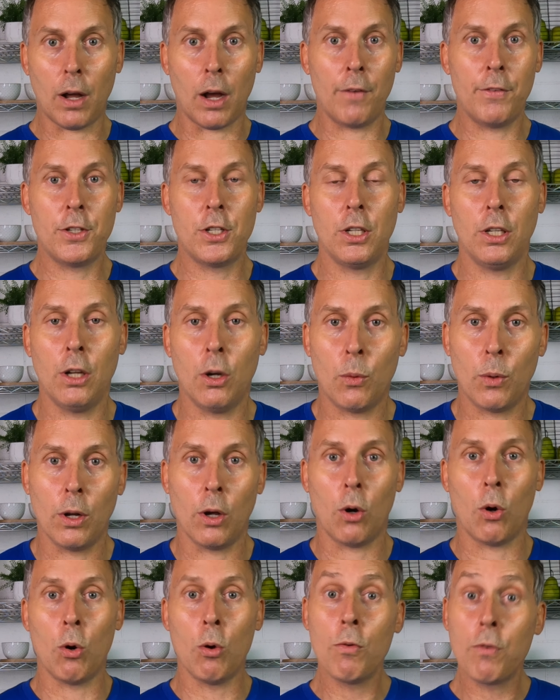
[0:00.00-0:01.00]
Obviously, you don't want
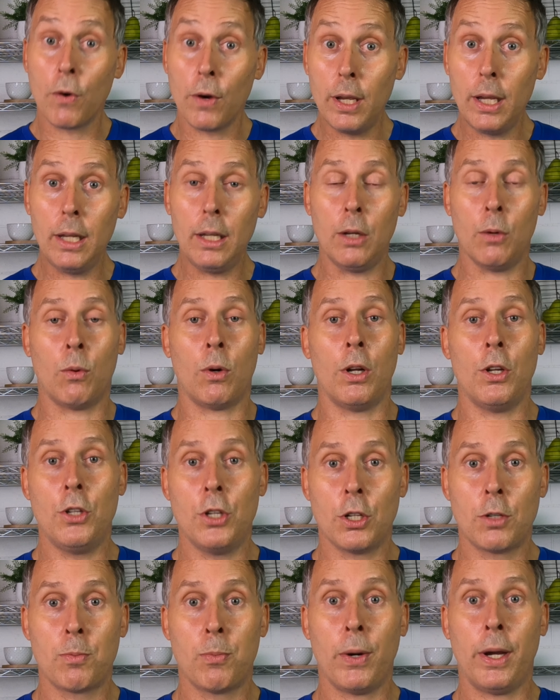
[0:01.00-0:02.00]
to overeat, you want to
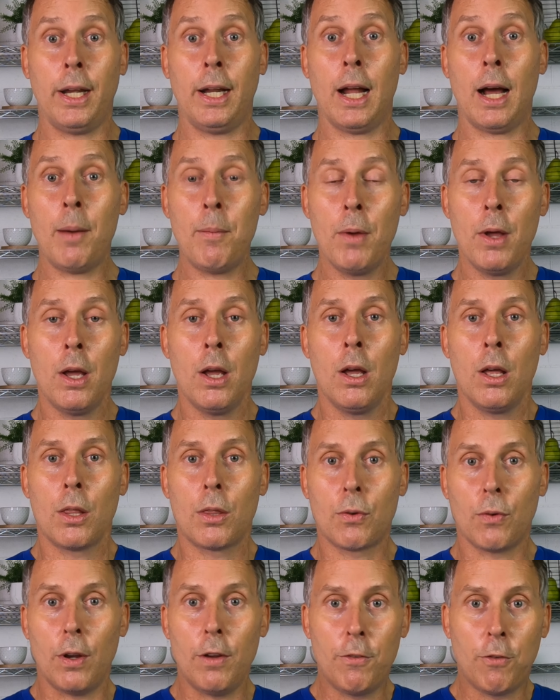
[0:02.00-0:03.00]
just bring it up
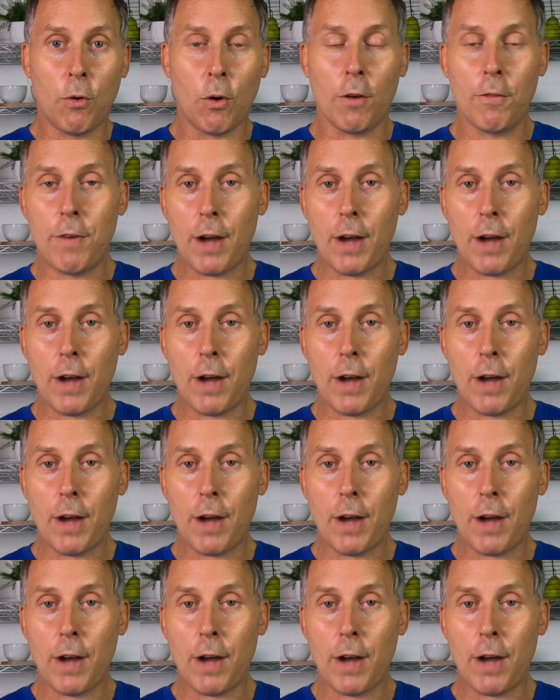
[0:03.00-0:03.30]
three, four,